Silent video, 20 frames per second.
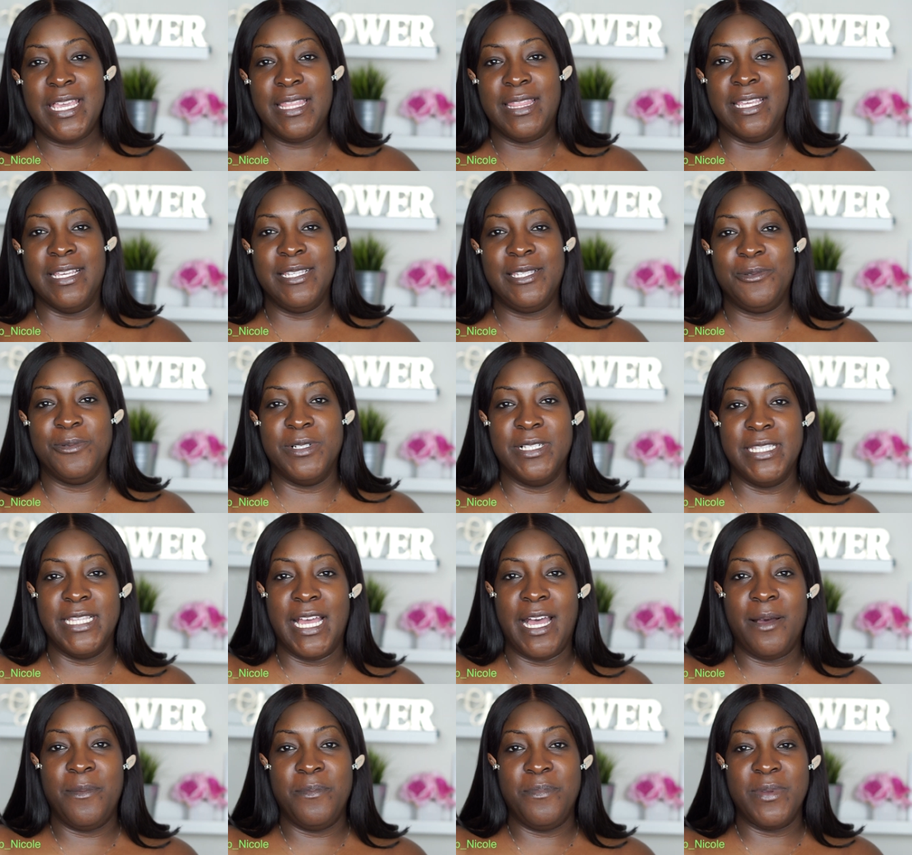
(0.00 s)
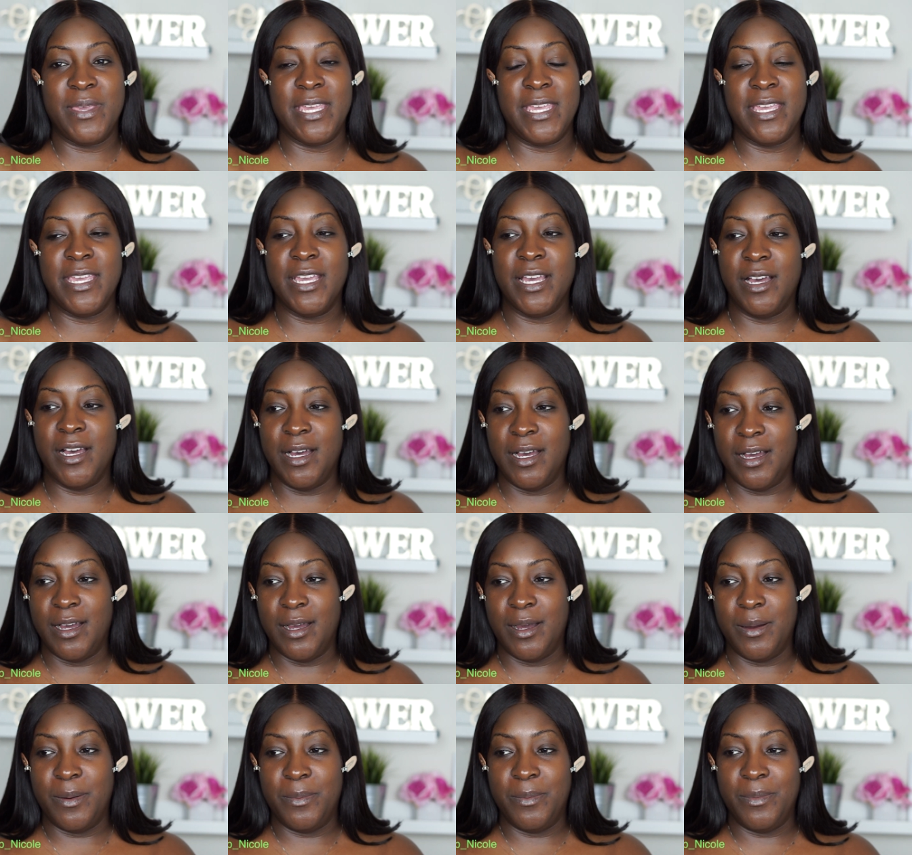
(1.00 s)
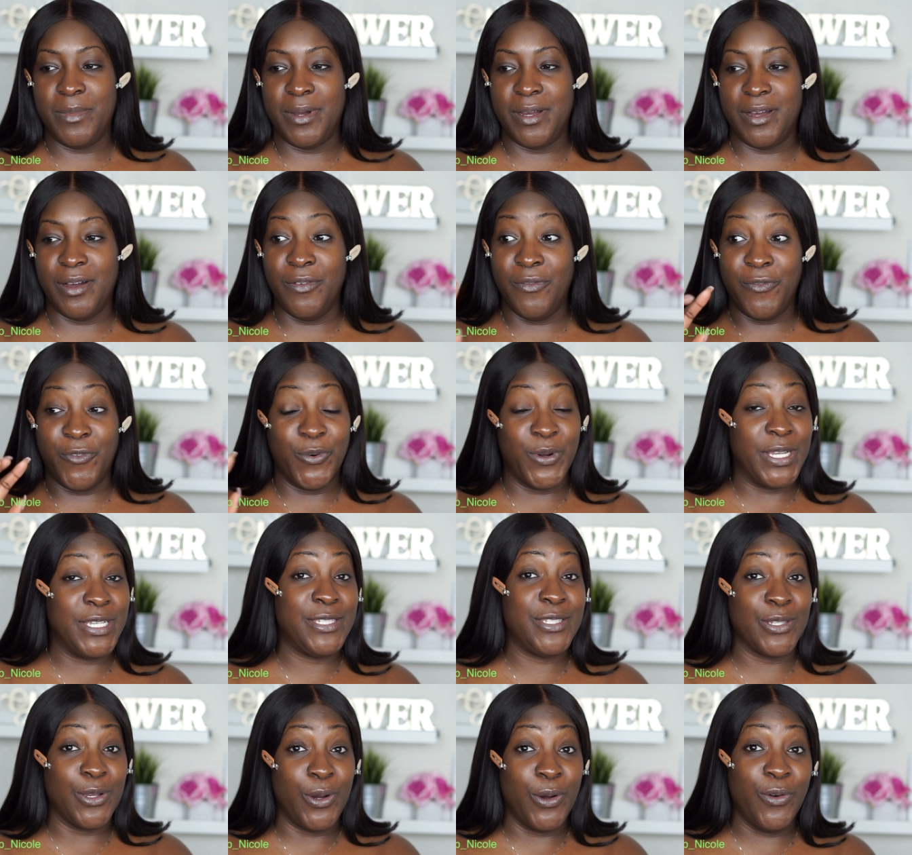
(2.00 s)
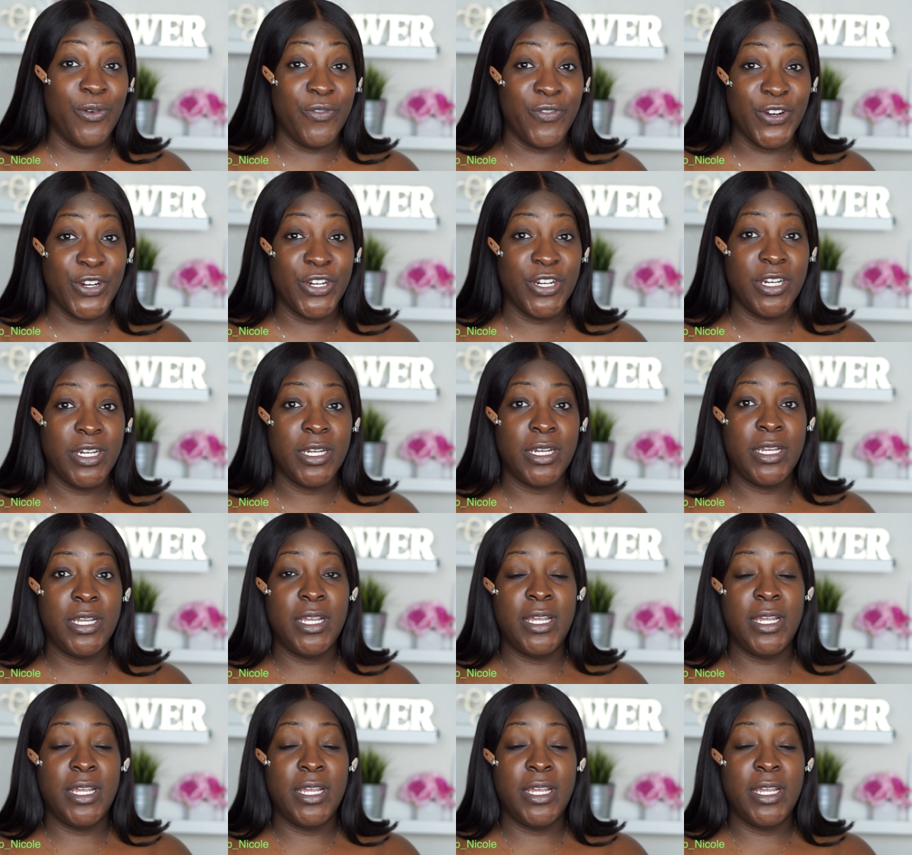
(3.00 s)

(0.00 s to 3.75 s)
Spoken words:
this will not be a voice-over.